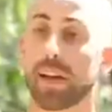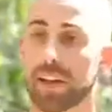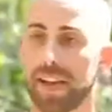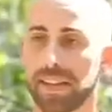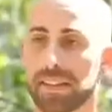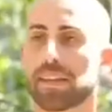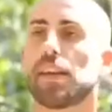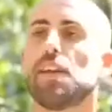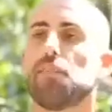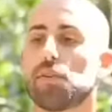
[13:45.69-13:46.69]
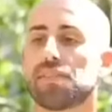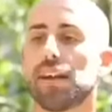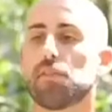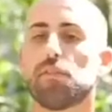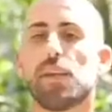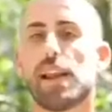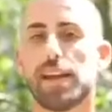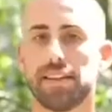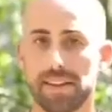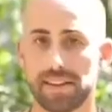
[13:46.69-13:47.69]
Again, if you start to feel
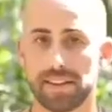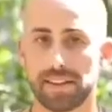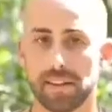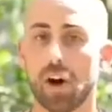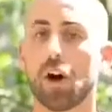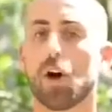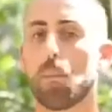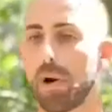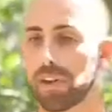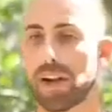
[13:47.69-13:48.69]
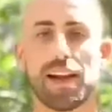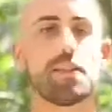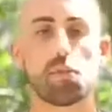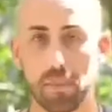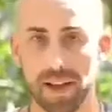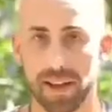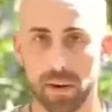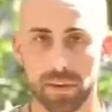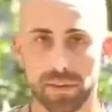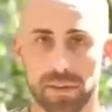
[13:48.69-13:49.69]
lightheaded or borderline to
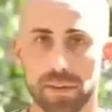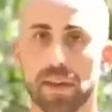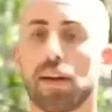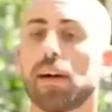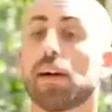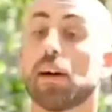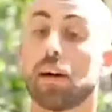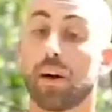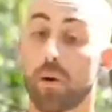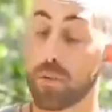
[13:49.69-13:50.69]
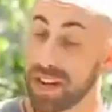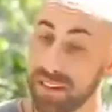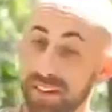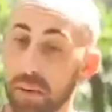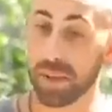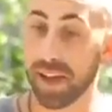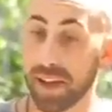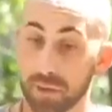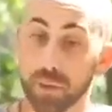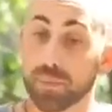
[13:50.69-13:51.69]
blackouts, release some
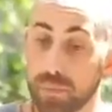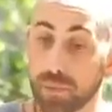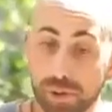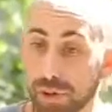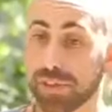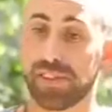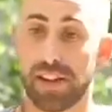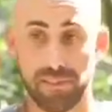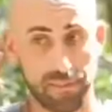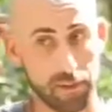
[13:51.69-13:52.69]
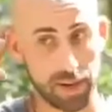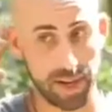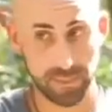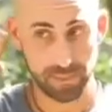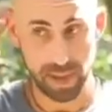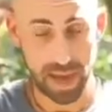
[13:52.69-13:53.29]
air, don't push yourself, okay?